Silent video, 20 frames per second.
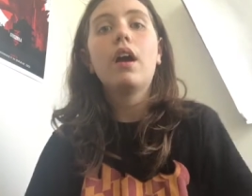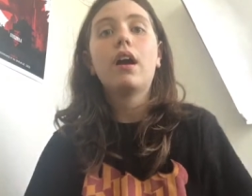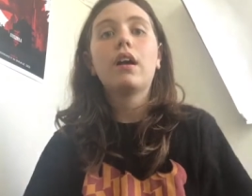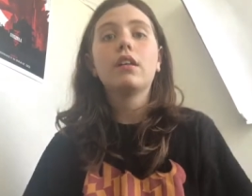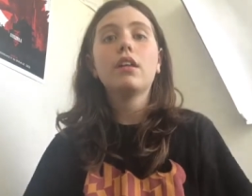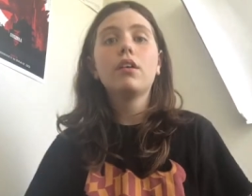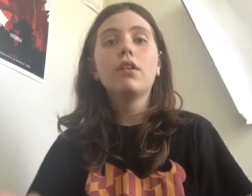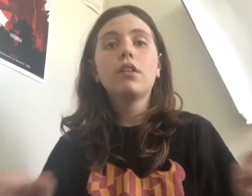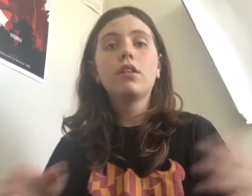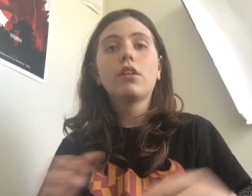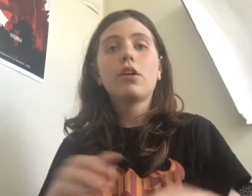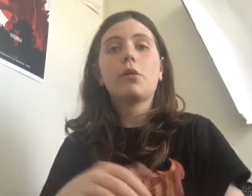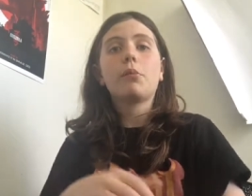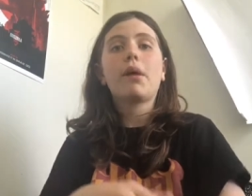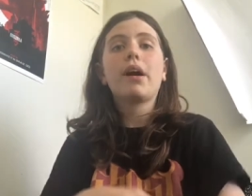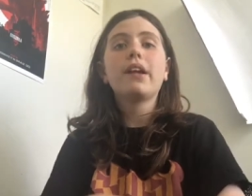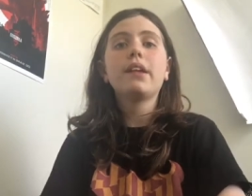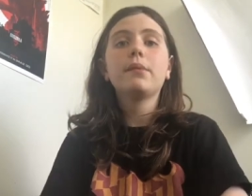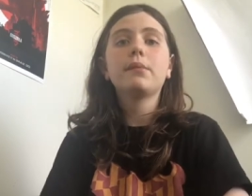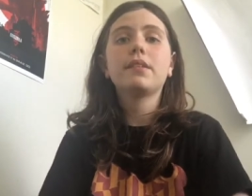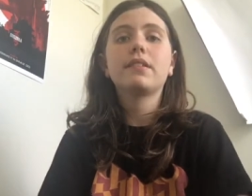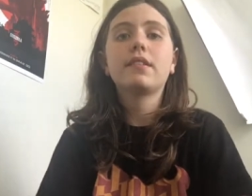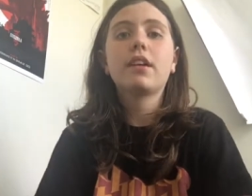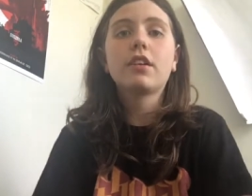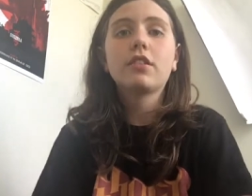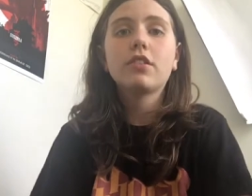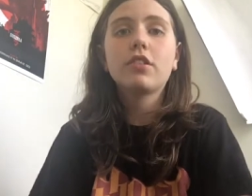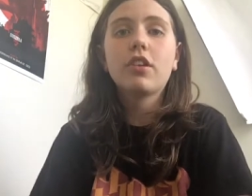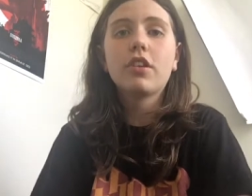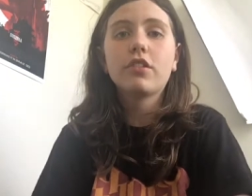Hello, my name is
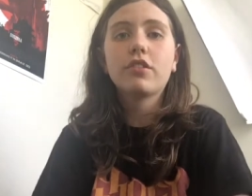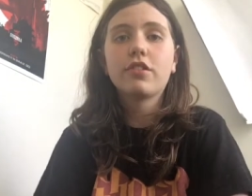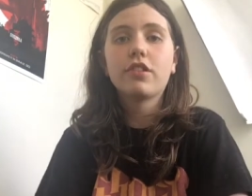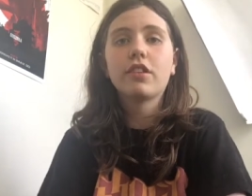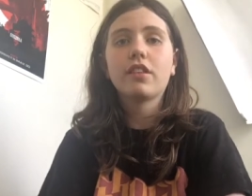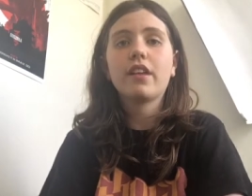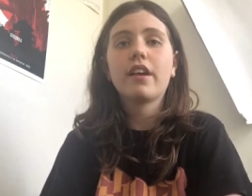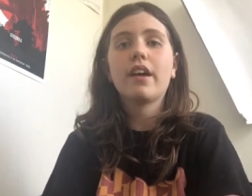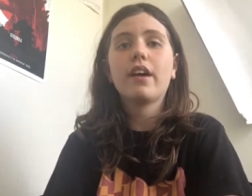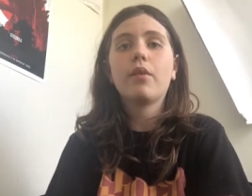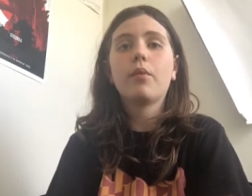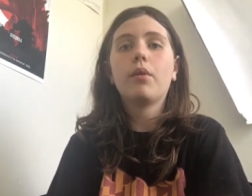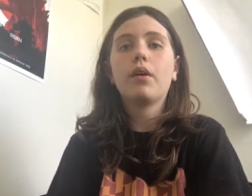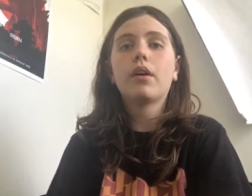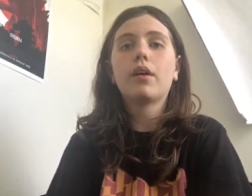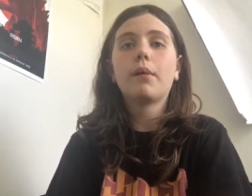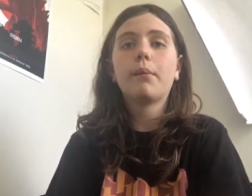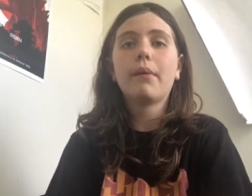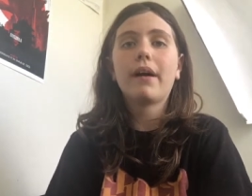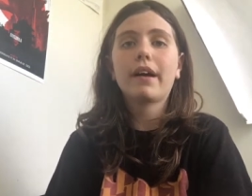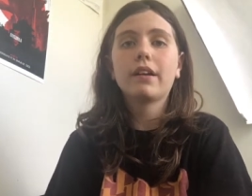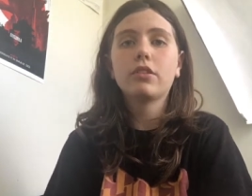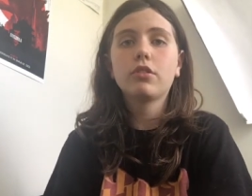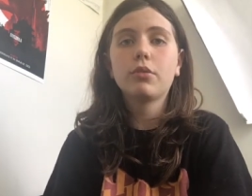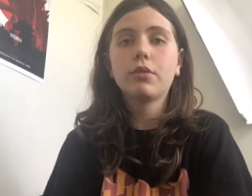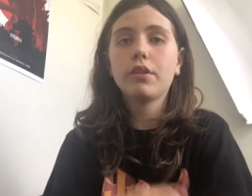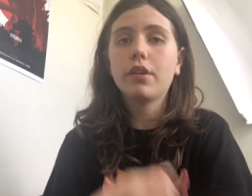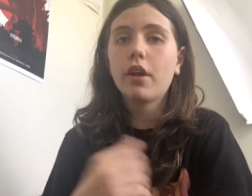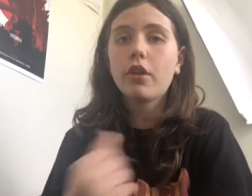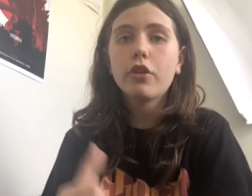Dr. Dosidlet, and welcome back
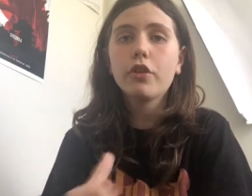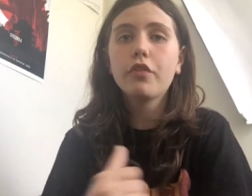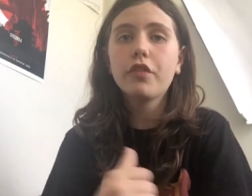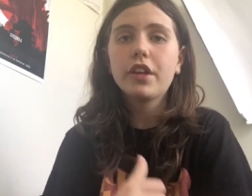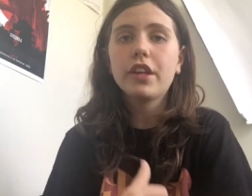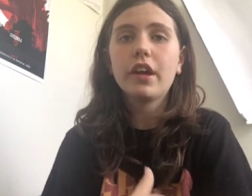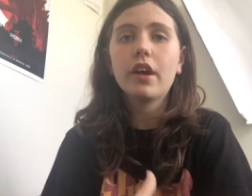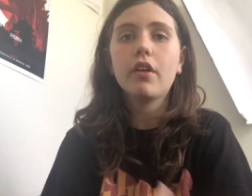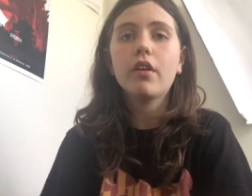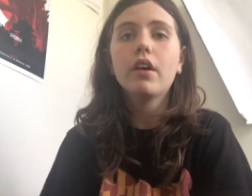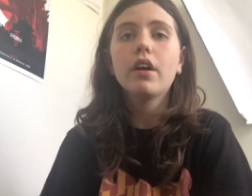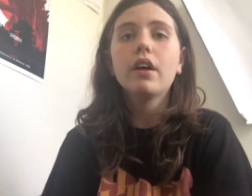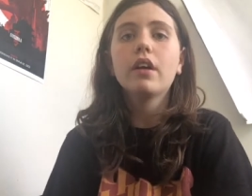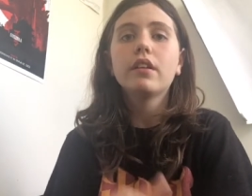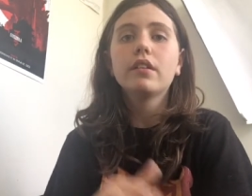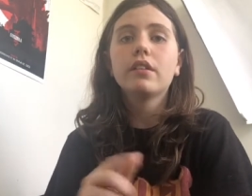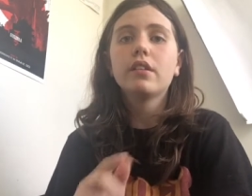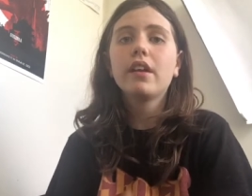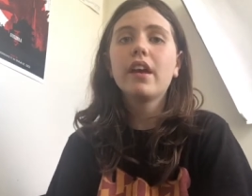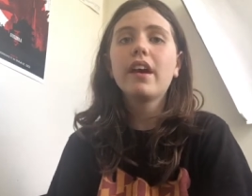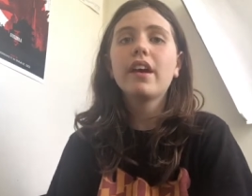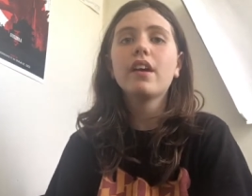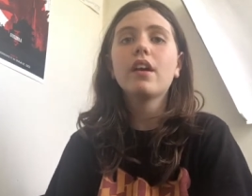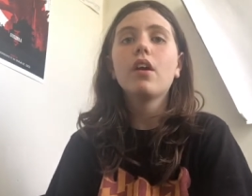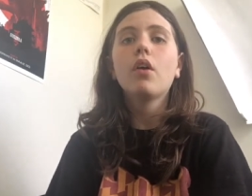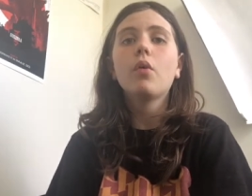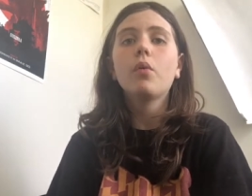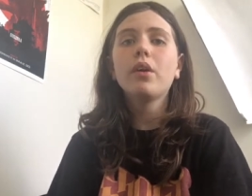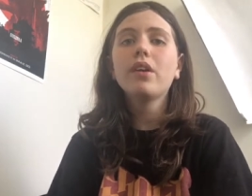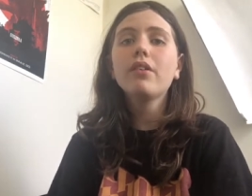to another video. Today,
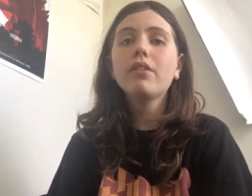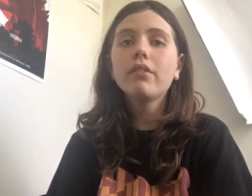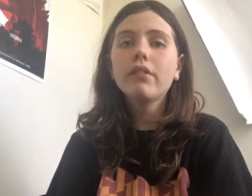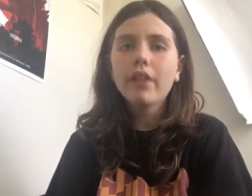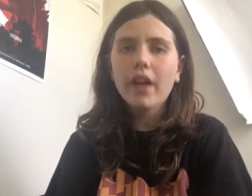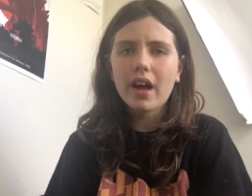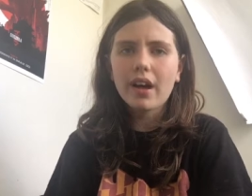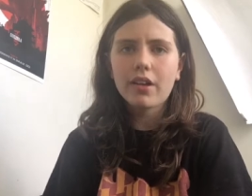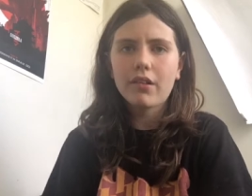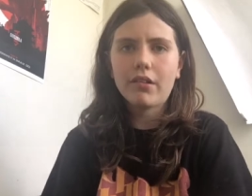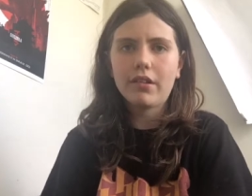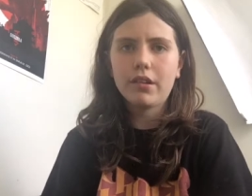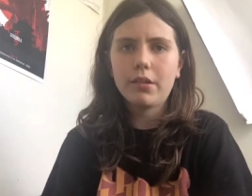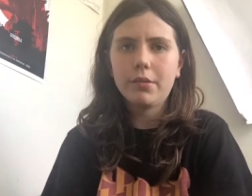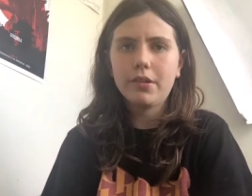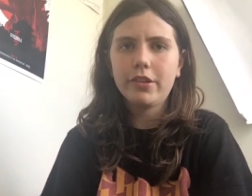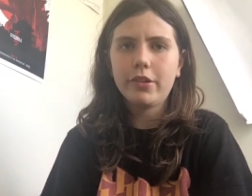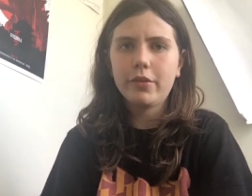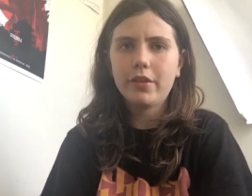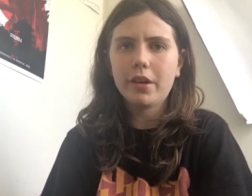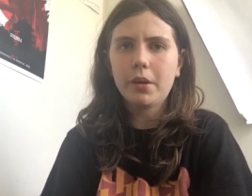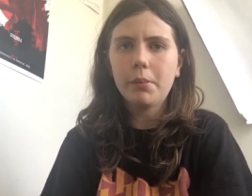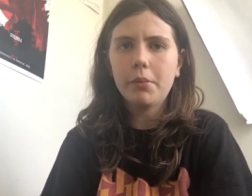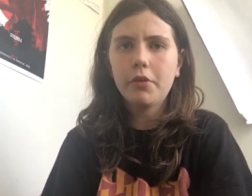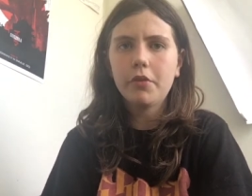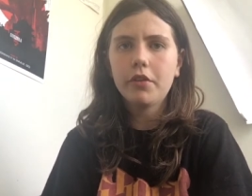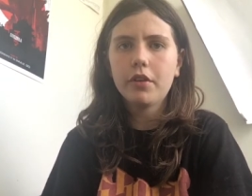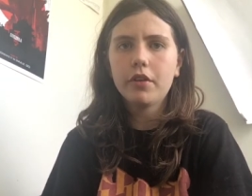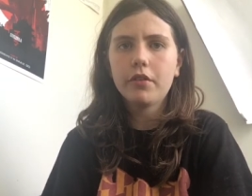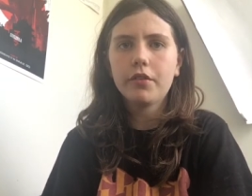we are not going to be doing a
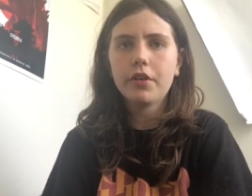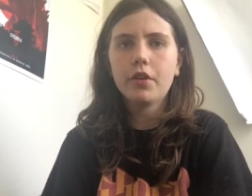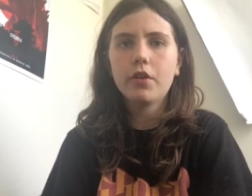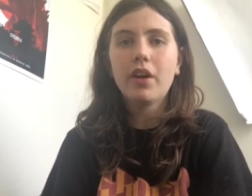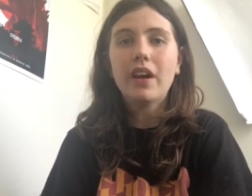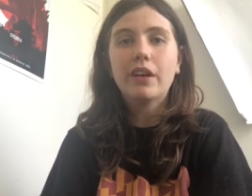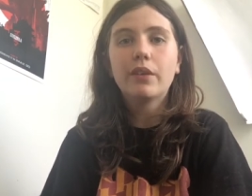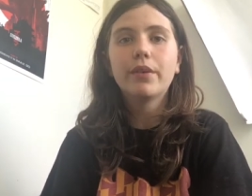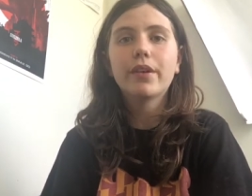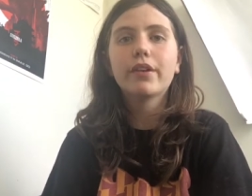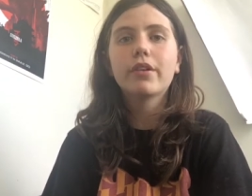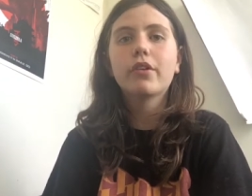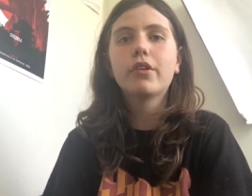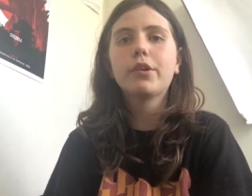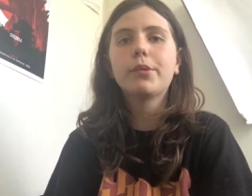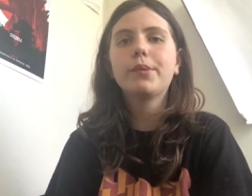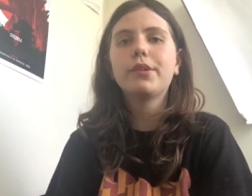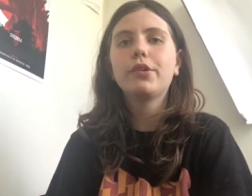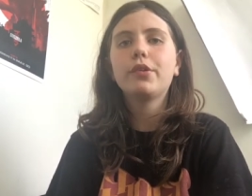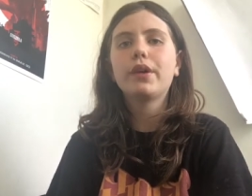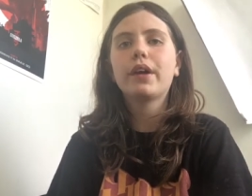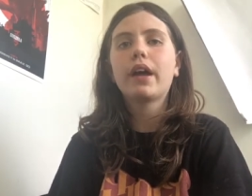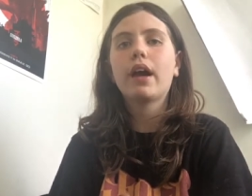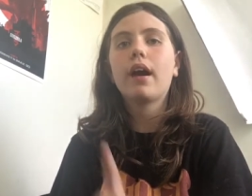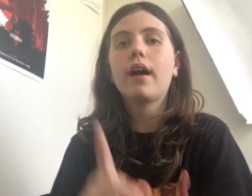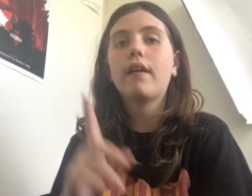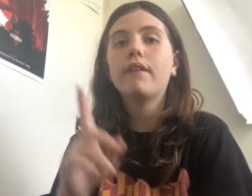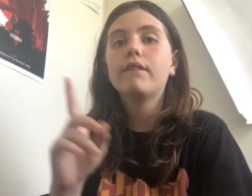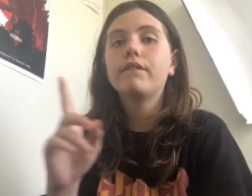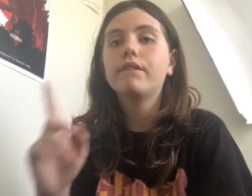movie review, we are going to be doing
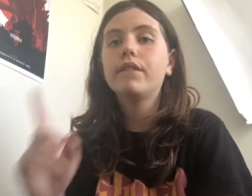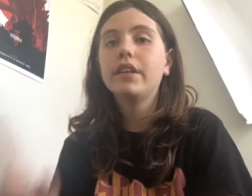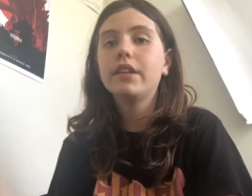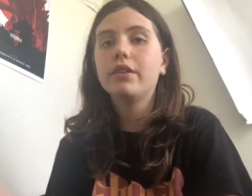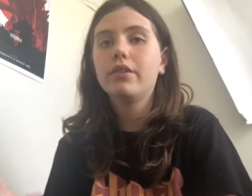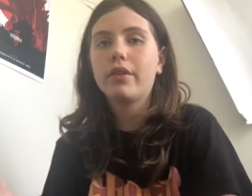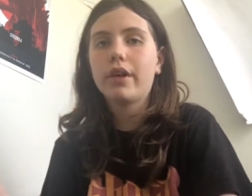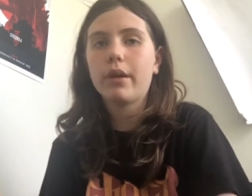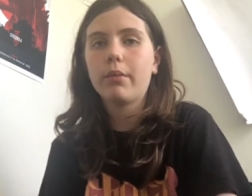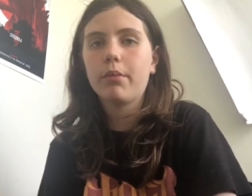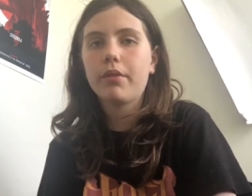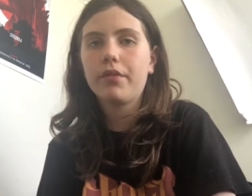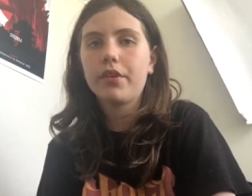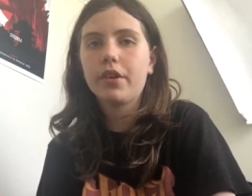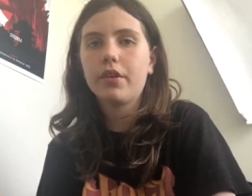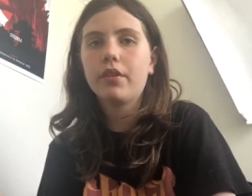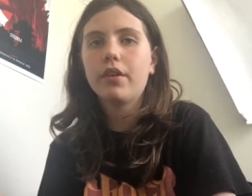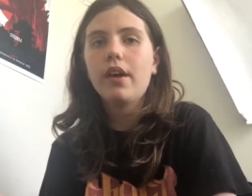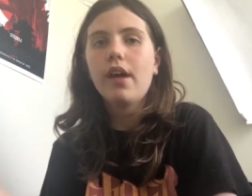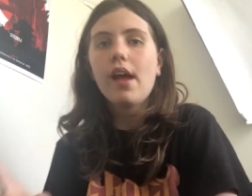a video game review.